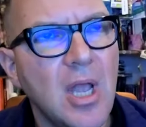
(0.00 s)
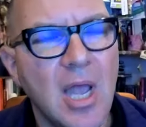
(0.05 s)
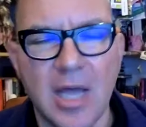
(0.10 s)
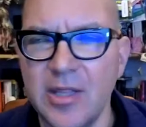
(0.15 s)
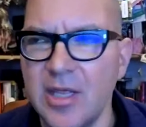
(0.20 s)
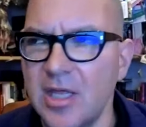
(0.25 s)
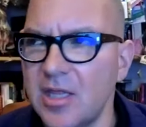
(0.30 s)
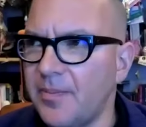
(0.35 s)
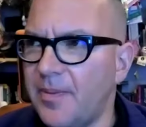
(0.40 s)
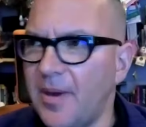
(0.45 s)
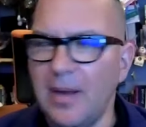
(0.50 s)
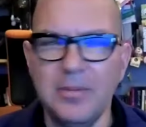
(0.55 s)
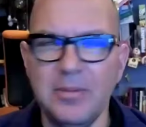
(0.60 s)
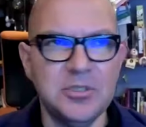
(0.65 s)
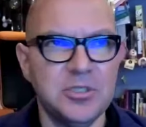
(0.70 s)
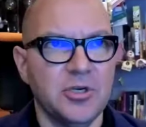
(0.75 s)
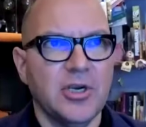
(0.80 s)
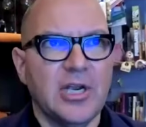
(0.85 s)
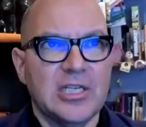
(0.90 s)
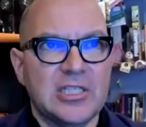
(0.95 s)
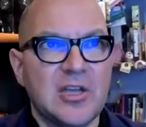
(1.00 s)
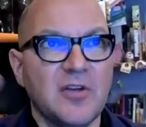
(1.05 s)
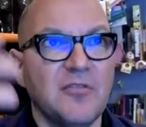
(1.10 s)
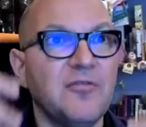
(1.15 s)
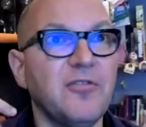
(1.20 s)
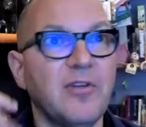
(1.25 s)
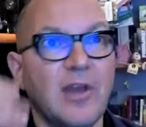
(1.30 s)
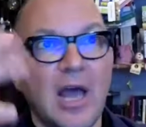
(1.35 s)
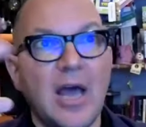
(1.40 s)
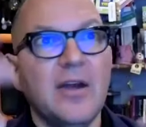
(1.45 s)
And then the publisher gets a
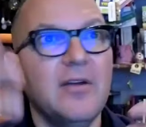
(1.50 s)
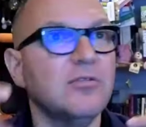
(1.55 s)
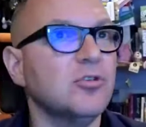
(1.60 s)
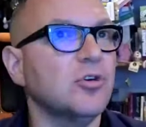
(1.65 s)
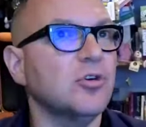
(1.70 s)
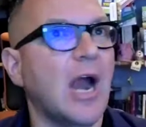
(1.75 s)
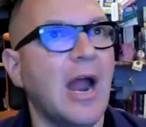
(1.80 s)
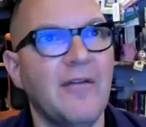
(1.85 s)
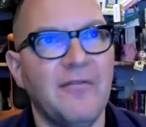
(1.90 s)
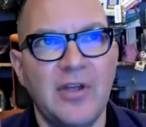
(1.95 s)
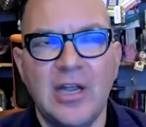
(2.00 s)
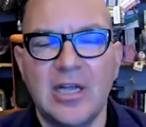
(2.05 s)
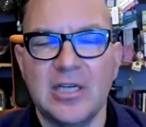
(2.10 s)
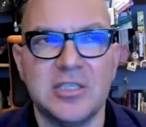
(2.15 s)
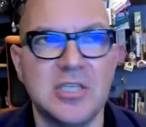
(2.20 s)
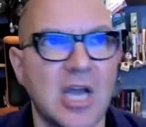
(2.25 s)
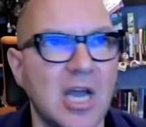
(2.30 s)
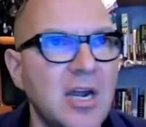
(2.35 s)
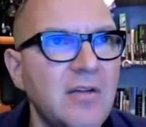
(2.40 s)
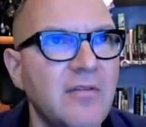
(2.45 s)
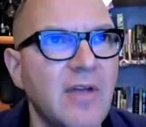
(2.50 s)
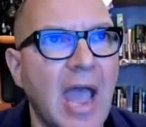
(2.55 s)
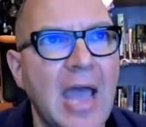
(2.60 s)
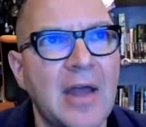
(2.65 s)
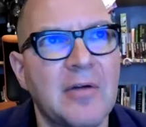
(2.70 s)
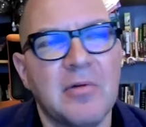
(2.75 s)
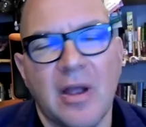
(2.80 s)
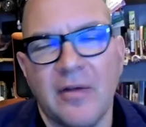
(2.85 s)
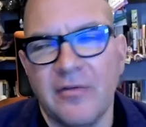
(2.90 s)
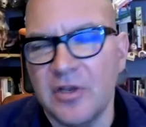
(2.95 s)
flood of traffic, a ton of
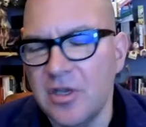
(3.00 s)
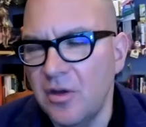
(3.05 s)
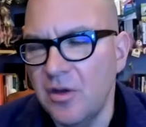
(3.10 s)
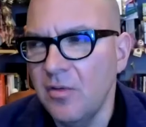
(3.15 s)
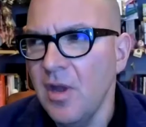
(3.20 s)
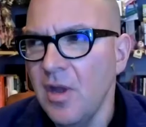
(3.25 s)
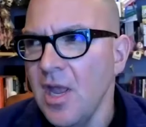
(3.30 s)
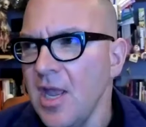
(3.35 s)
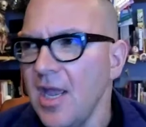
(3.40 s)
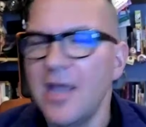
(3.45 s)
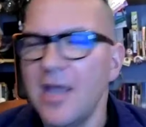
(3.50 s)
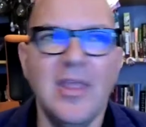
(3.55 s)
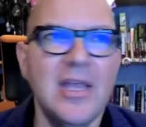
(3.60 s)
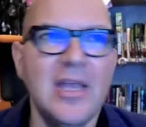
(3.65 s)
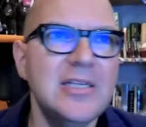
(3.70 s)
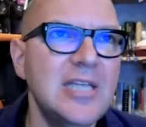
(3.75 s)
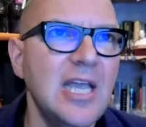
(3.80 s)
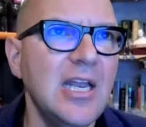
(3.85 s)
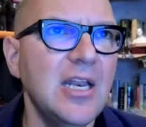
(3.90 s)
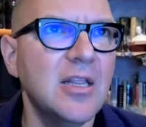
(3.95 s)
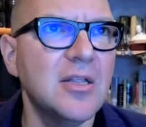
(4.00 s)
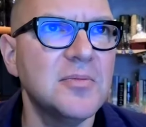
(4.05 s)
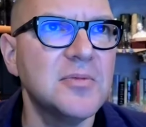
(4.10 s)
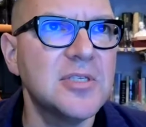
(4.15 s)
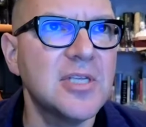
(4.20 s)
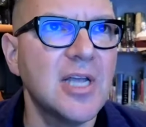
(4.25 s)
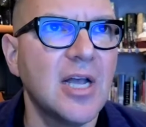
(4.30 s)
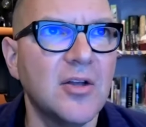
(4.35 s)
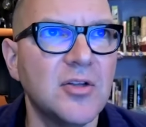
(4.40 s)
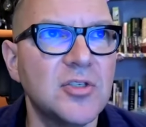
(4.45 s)
ad revenue, and they say to
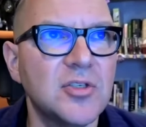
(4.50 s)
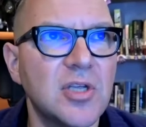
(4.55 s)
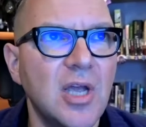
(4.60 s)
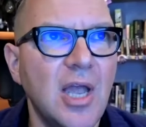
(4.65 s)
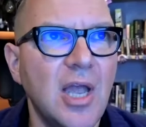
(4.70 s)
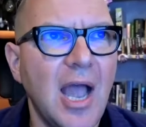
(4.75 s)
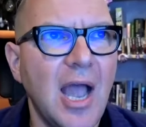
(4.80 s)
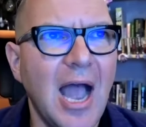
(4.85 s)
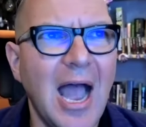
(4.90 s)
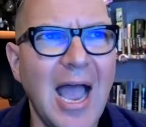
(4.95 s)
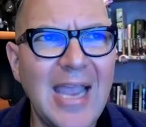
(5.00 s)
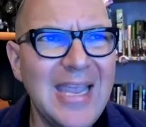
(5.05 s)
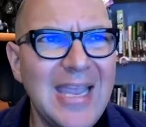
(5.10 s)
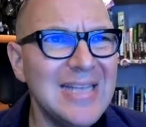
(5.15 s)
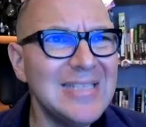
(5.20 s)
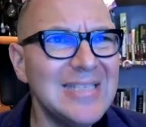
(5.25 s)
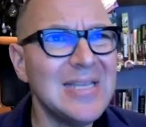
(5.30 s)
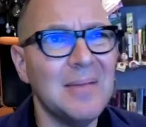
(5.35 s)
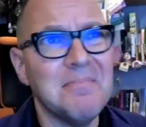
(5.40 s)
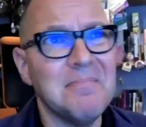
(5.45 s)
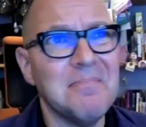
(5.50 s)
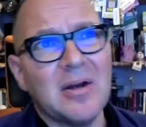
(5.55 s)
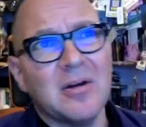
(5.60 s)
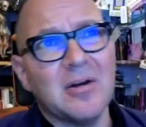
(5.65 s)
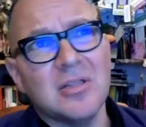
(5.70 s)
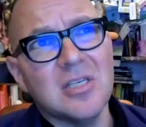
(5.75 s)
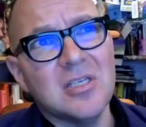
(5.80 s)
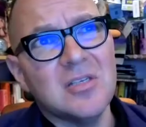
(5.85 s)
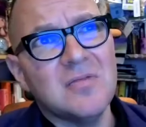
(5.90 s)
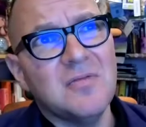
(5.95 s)
themselves, I guess I'm
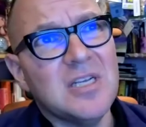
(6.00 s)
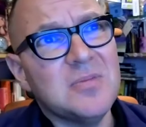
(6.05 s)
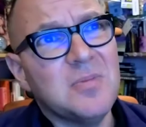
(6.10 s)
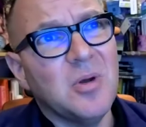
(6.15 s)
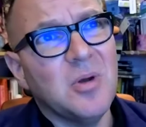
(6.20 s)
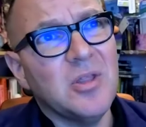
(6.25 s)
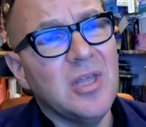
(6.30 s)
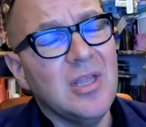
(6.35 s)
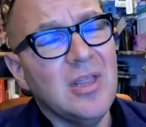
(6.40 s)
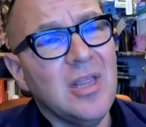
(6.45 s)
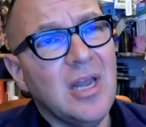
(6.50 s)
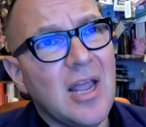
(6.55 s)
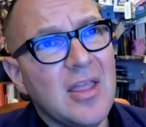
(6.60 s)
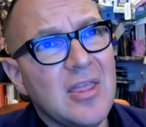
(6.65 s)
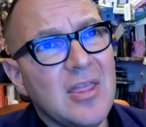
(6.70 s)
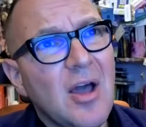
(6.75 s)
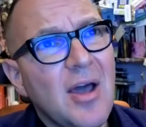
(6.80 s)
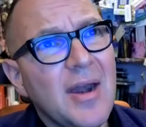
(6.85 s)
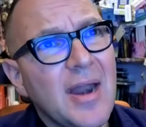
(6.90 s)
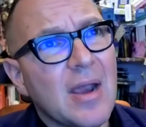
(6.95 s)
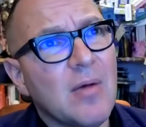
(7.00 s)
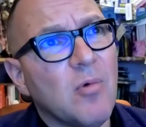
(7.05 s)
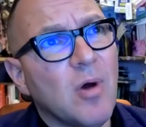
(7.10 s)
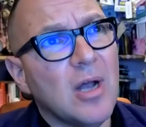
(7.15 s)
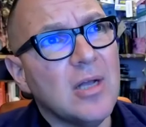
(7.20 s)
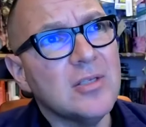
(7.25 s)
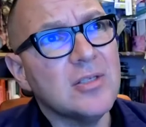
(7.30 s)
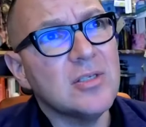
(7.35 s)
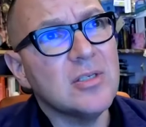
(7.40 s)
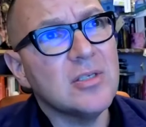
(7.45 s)
better at this Facebook thing than I thought I
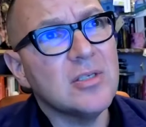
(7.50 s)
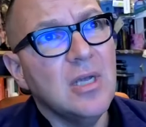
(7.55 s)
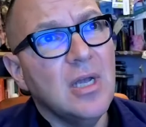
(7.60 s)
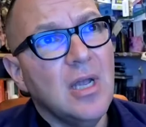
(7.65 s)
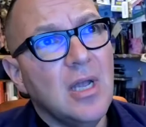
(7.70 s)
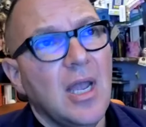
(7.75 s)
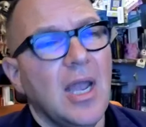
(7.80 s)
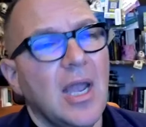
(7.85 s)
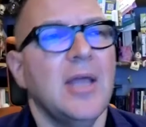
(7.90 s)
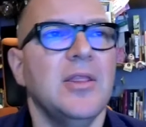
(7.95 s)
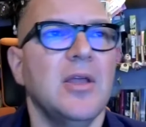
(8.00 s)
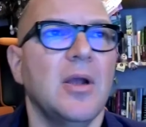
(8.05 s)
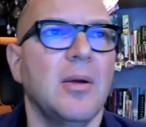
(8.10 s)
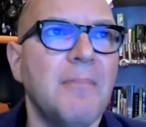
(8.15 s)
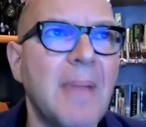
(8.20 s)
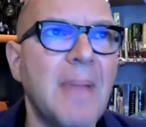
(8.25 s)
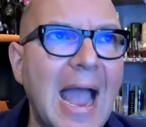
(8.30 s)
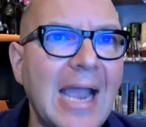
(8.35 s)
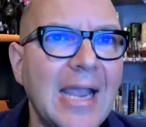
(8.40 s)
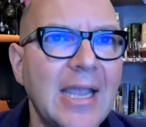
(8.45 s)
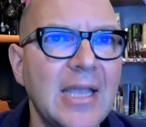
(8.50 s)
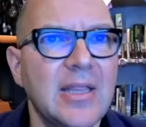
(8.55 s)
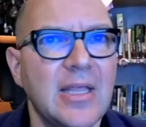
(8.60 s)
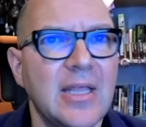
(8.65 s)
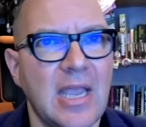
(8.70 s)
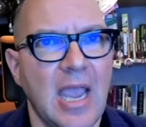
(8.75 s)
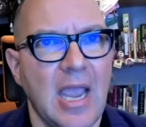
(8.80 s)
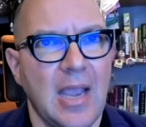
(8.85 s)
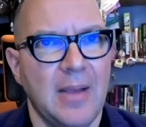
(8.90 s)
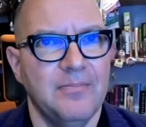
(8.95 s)
was. And they're back in
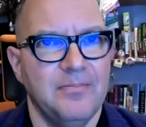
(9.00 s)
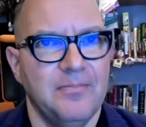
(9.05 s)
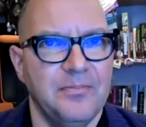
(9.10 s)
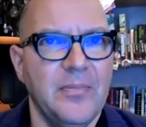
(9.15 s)
the game.